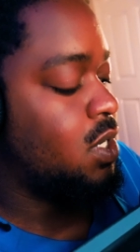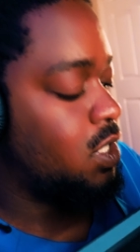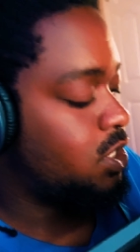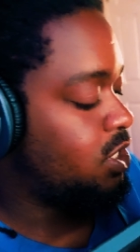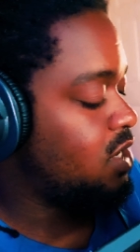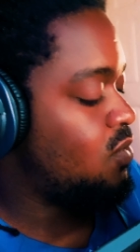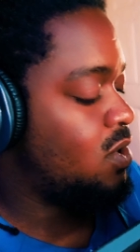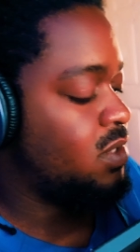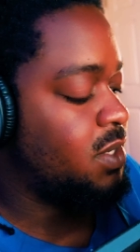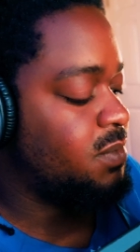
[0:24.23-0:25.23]
She
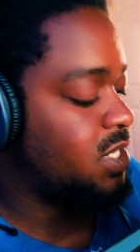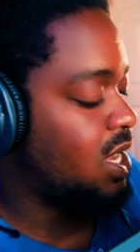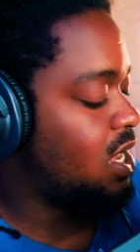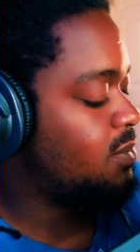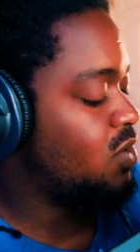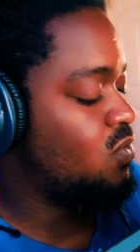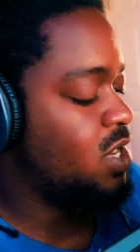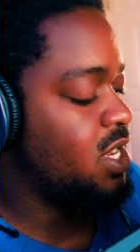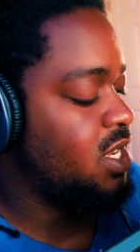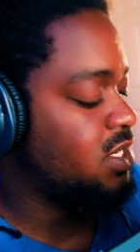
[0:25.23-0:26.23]
want them diamond
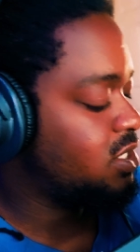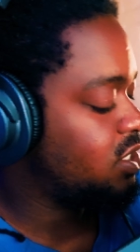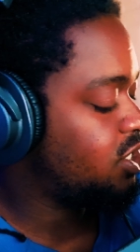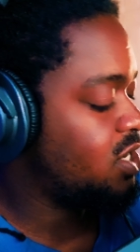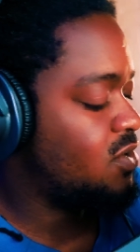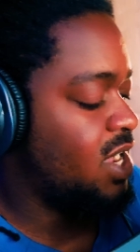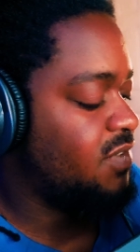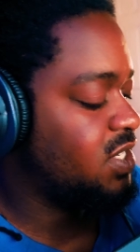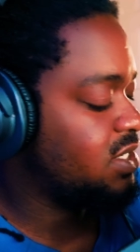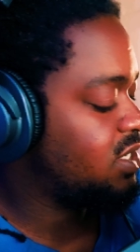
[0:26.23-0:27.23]
rings, she crave
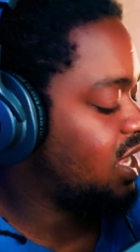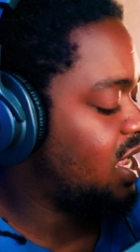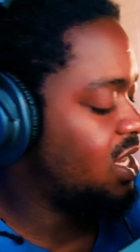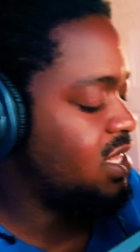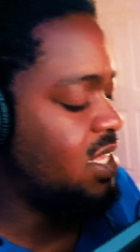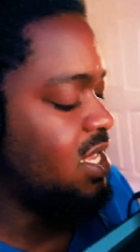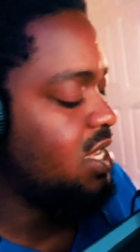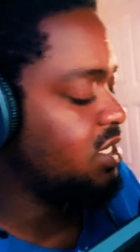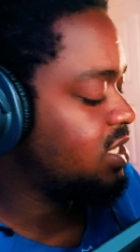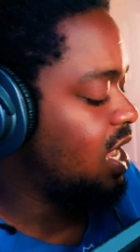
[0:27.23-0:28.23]
designer
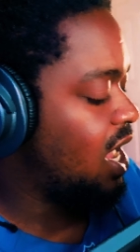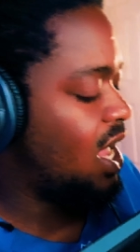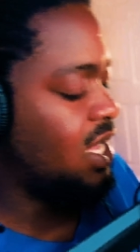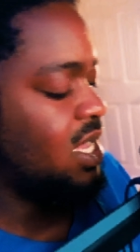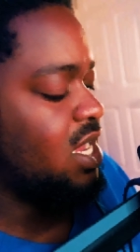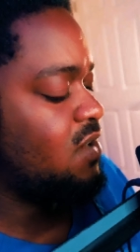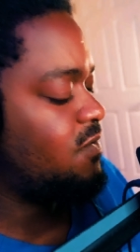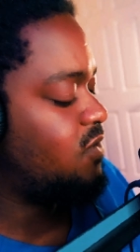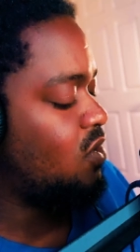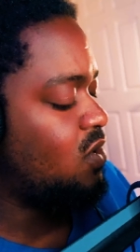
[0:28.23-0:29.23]
things, I can't
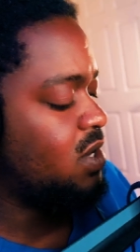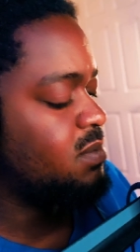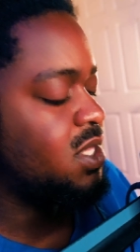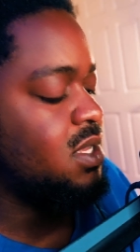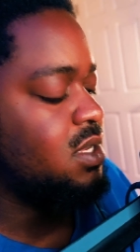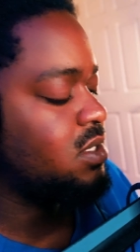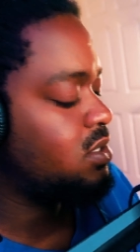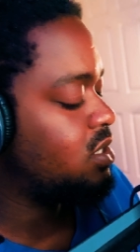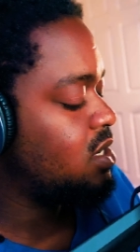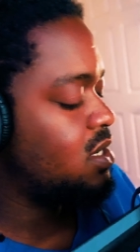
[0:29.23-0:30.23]
afford them things,
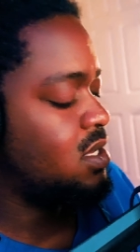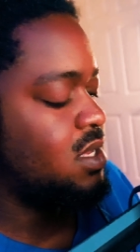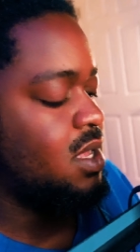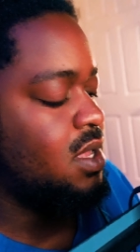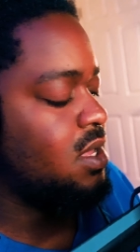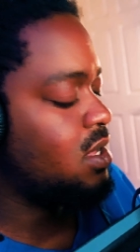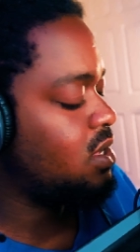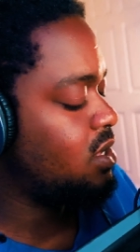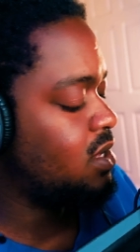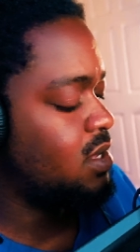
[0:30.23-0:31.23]

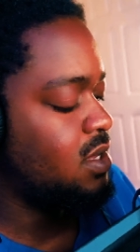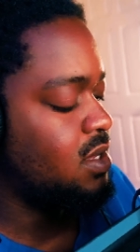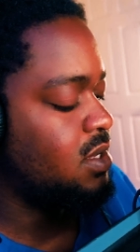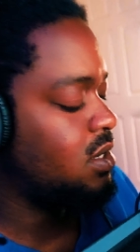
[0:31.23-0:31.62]
yeah.